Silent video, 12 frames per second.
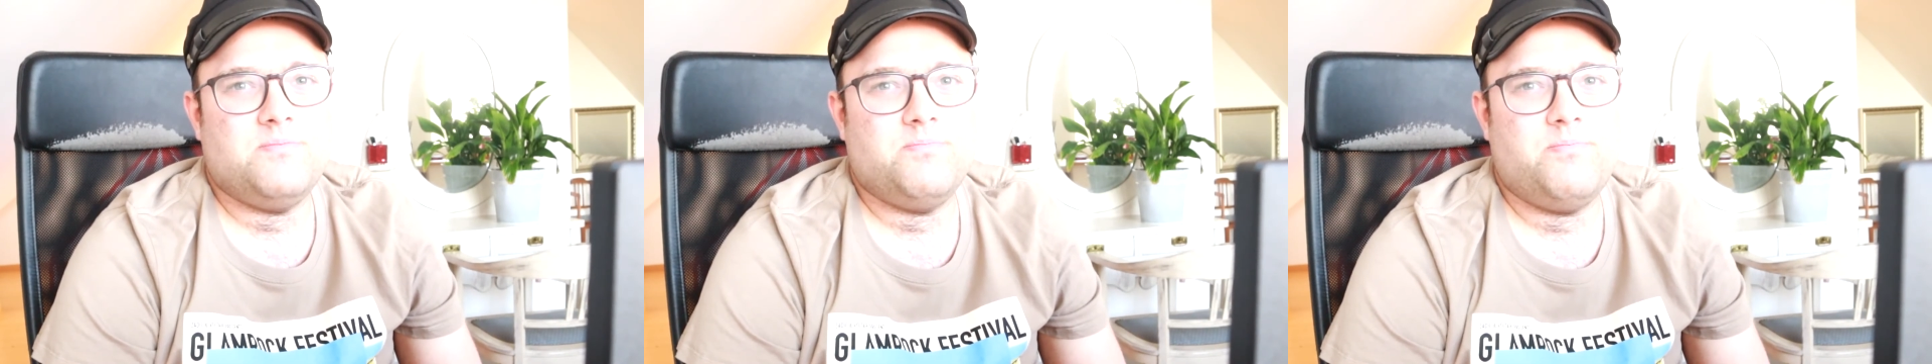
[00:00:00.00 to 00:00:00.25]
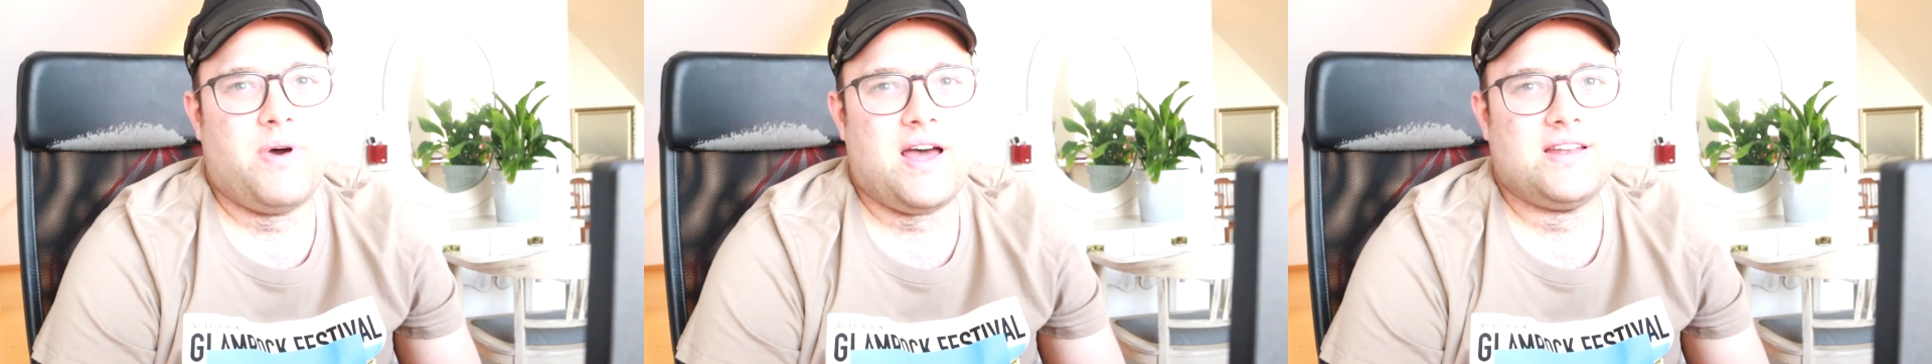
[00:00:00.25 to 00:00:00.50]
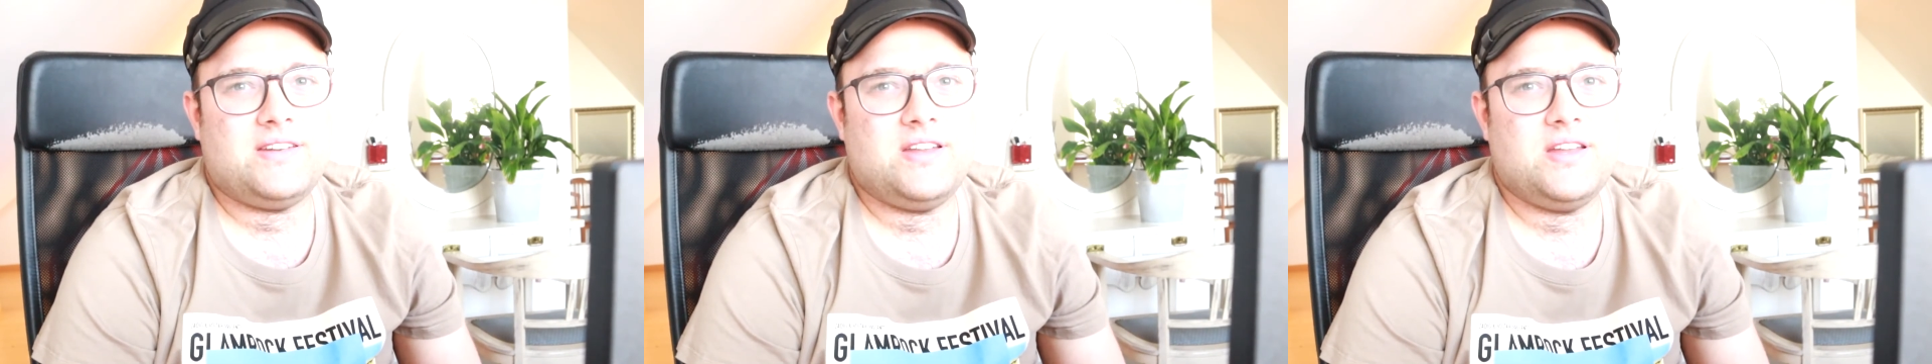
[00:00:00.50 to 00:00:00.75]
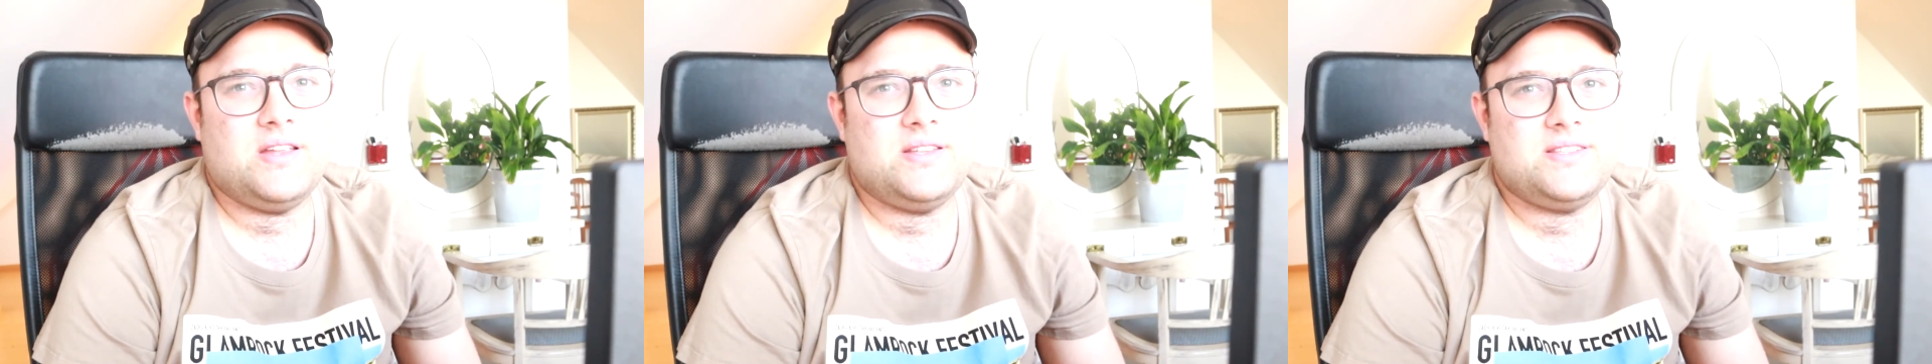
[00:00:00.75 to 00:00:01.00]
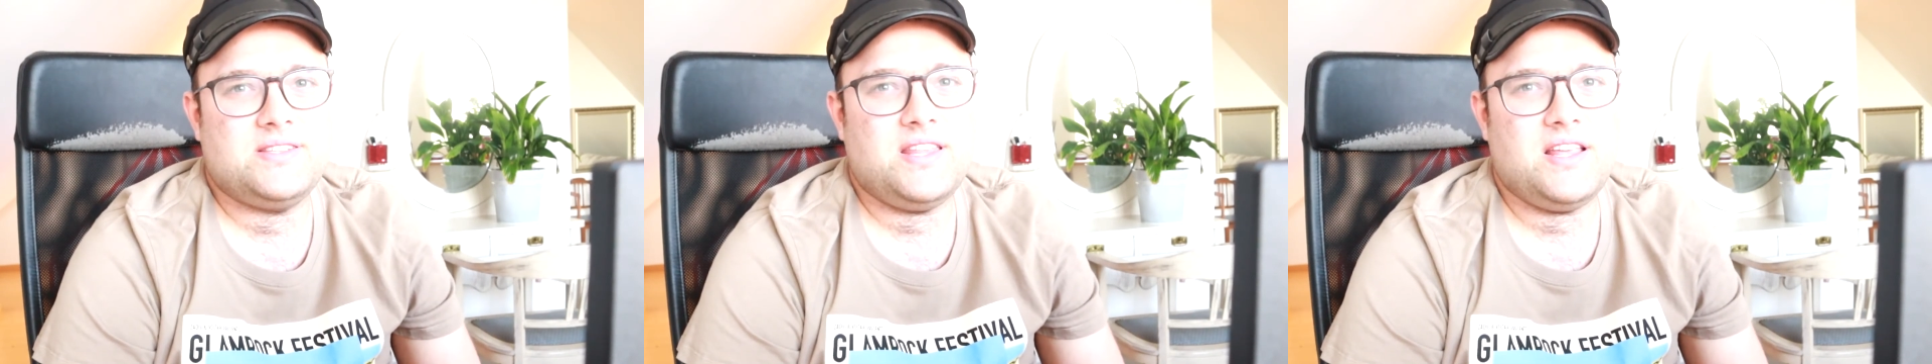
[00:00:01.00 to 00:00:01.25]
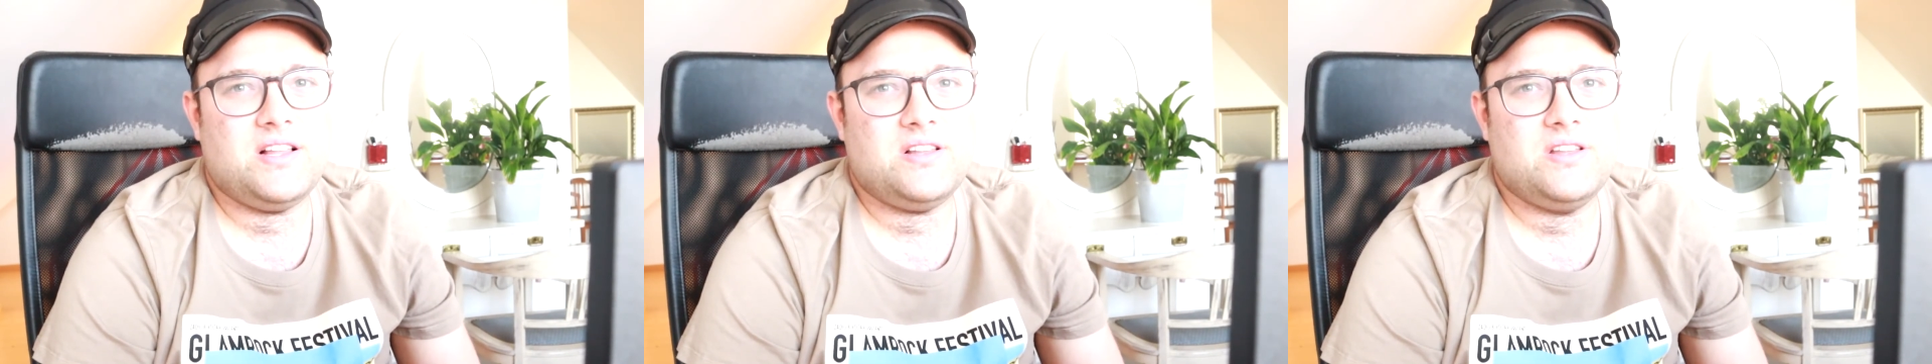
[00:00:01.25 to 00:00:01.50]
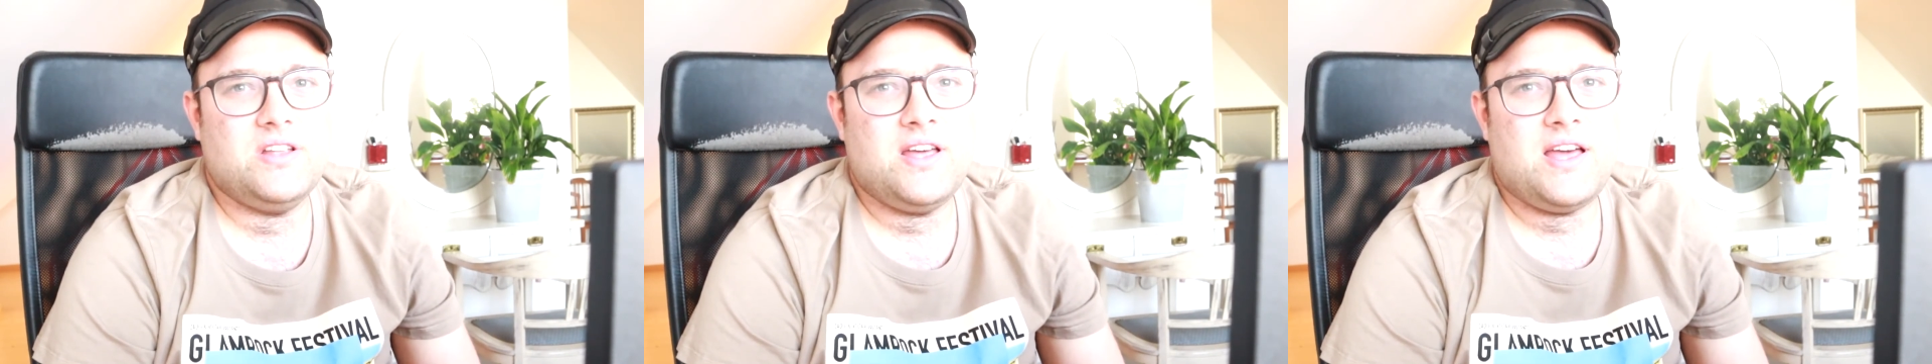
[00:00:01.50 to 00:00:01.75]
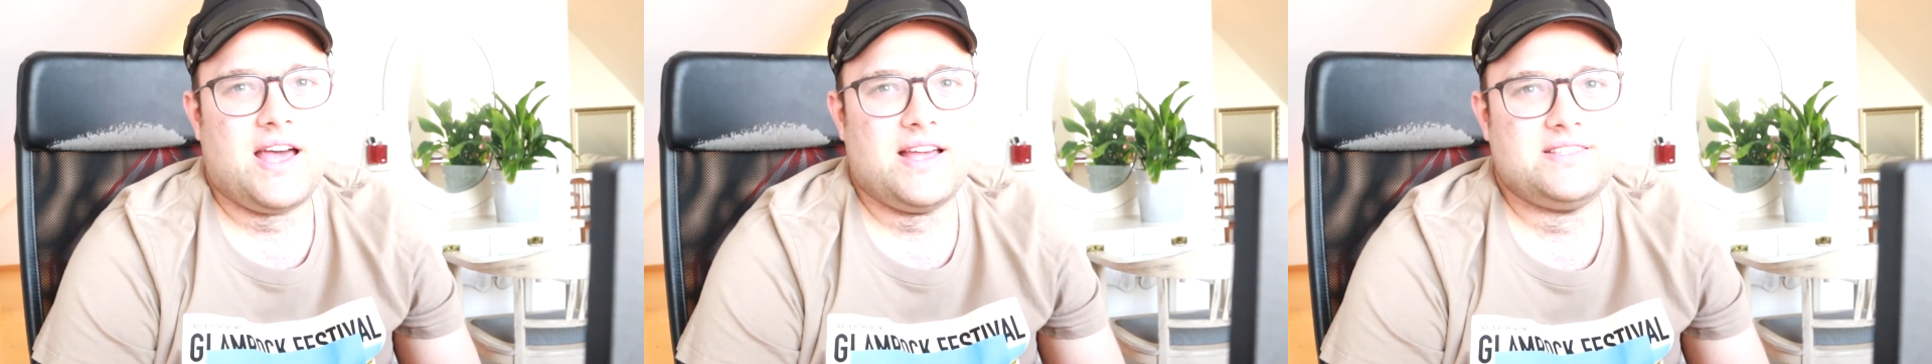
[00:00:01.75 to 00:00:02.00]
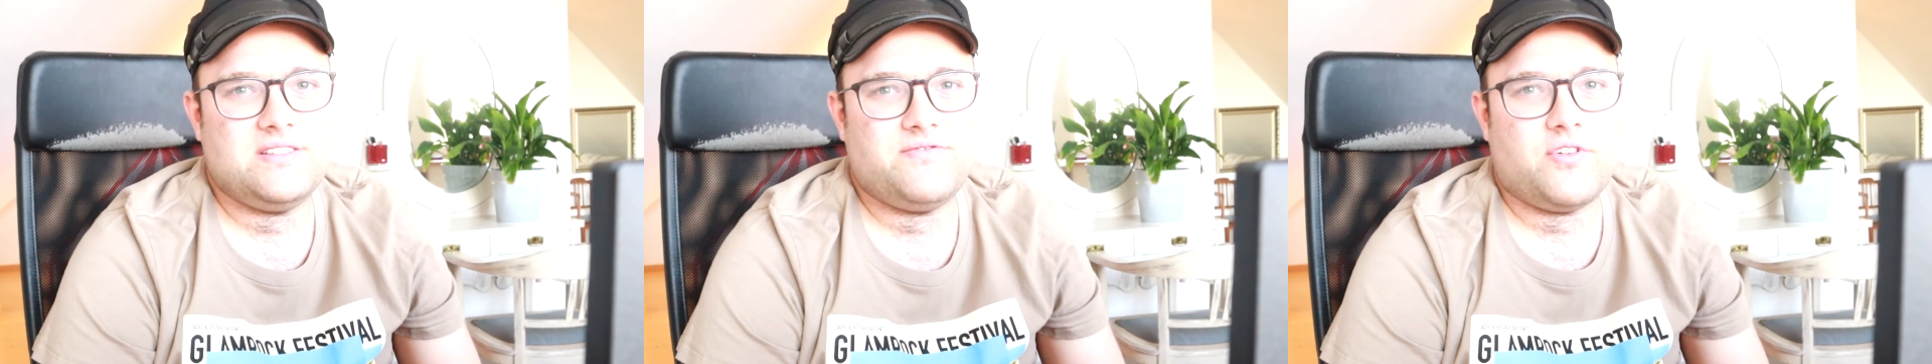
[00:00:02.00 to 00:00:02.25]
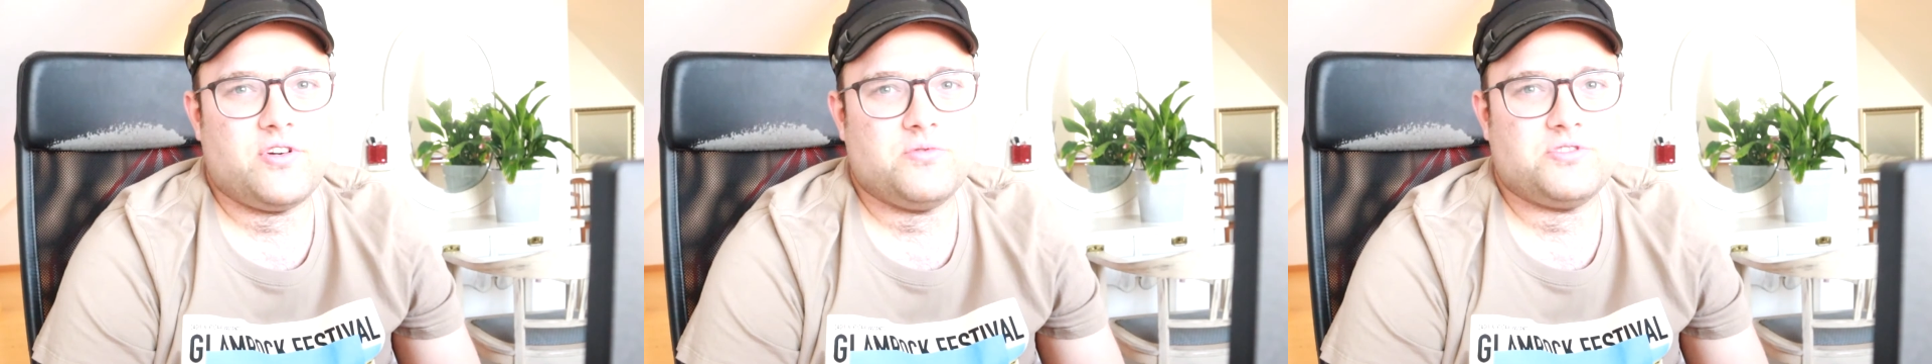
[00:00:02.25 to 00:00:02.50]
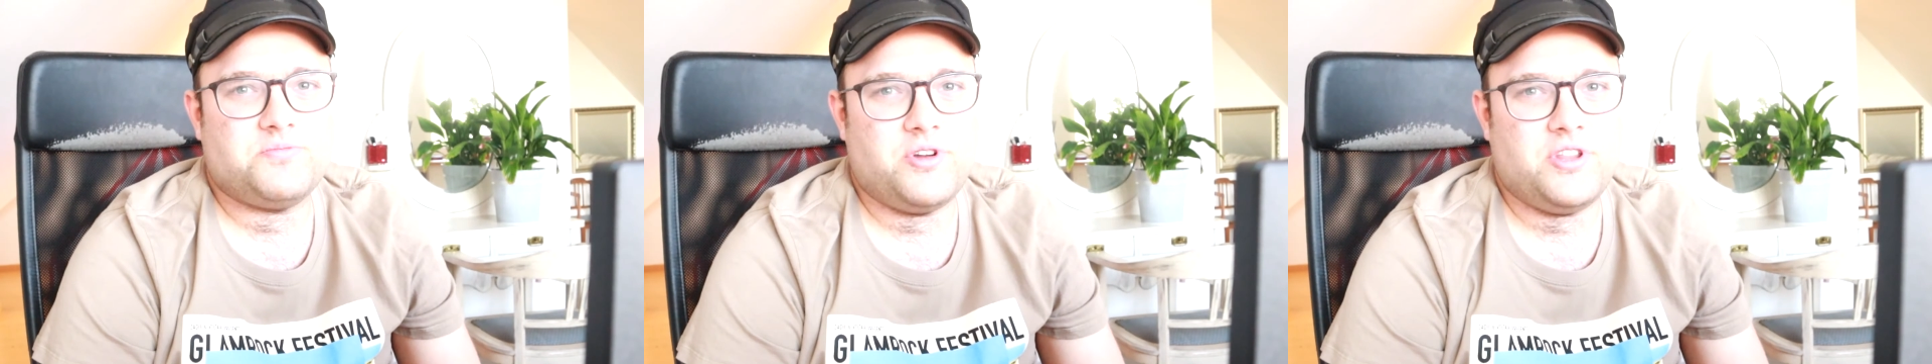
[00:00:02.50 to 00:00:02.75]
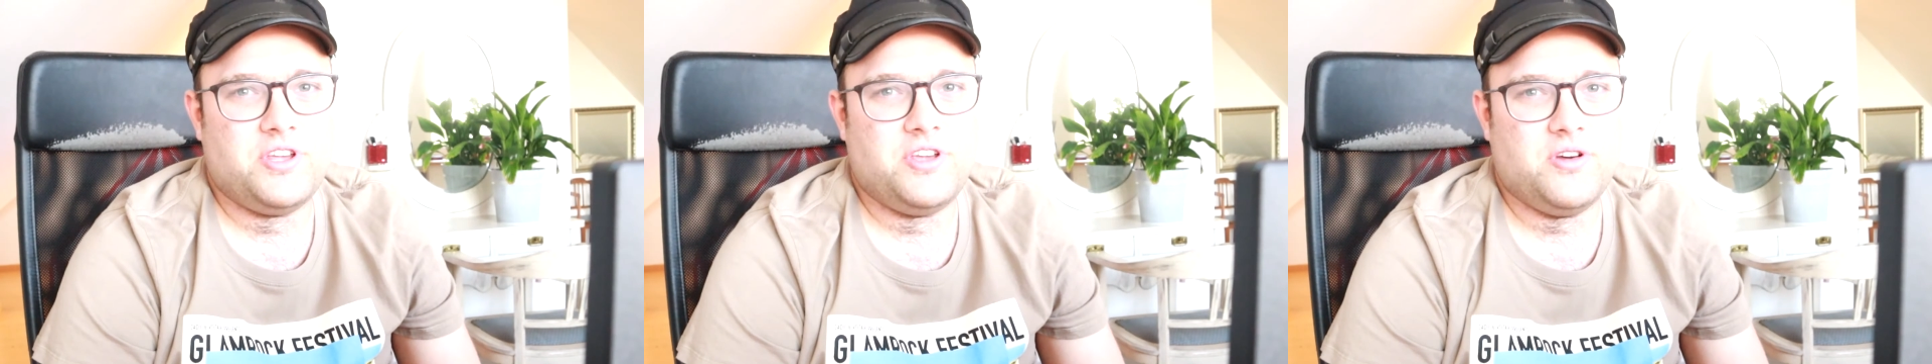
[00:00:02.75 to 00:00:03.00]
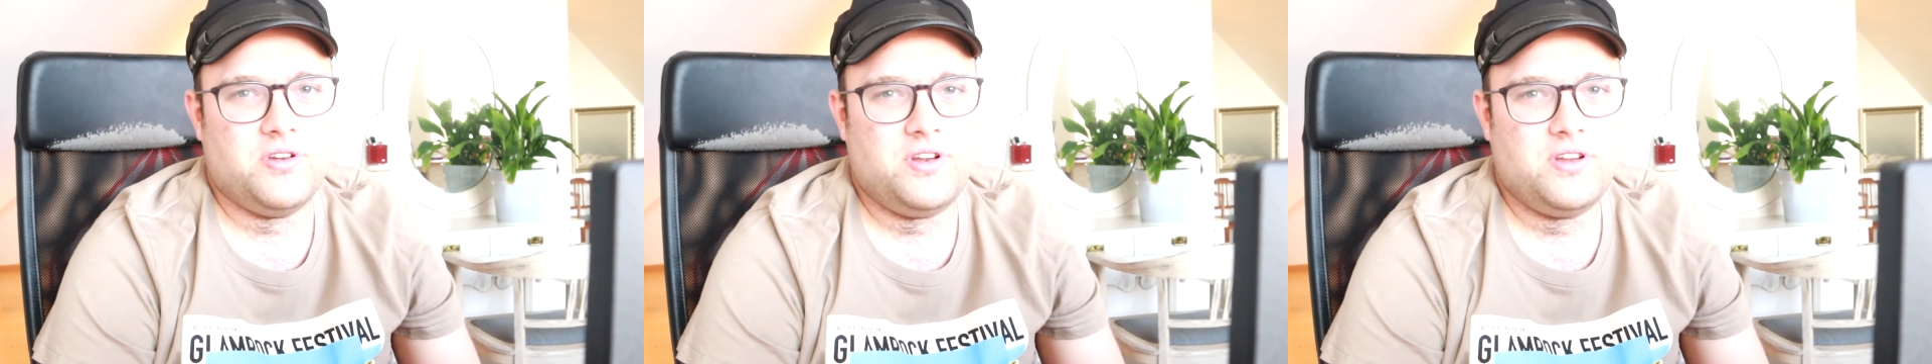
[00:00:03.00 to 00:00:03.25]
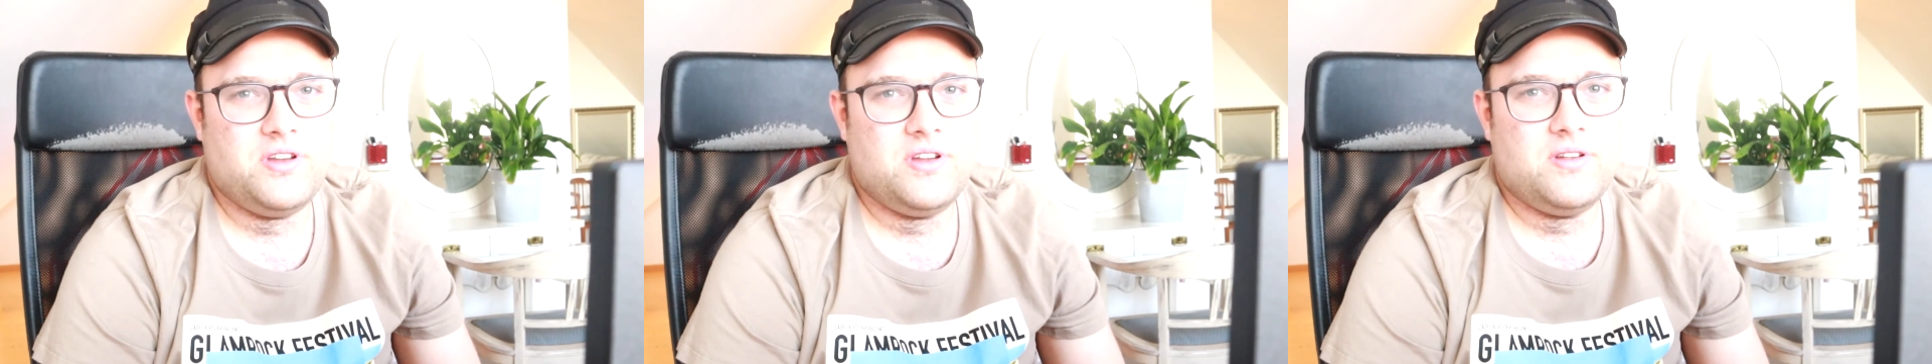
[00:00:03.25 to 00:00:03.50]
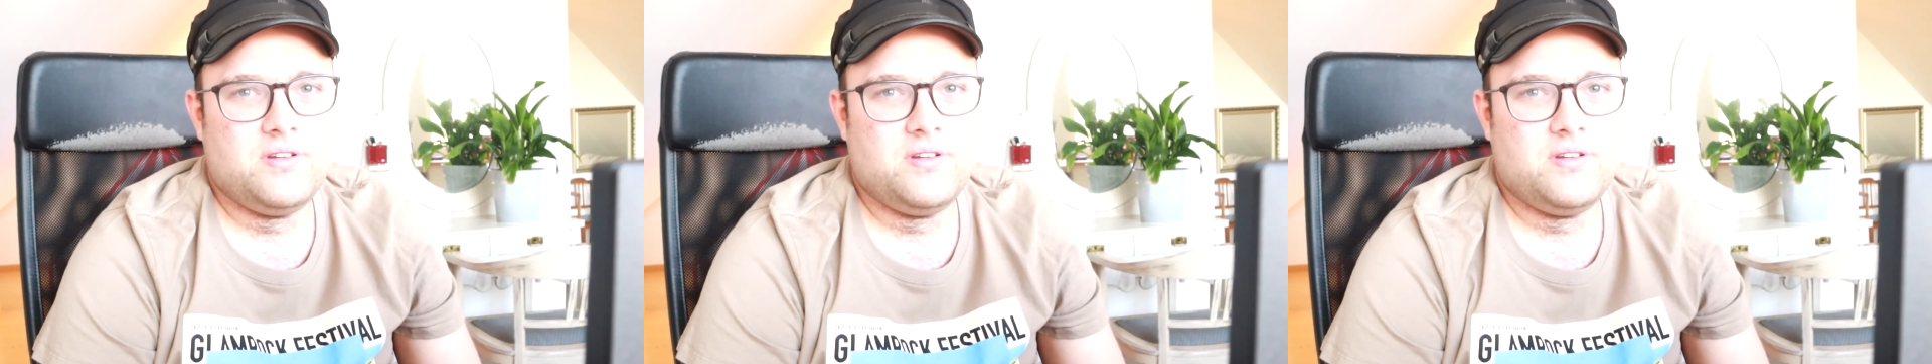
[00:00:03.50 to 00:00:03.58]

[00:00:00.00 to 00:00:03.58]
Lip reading: but still, I still thought it was pretty good,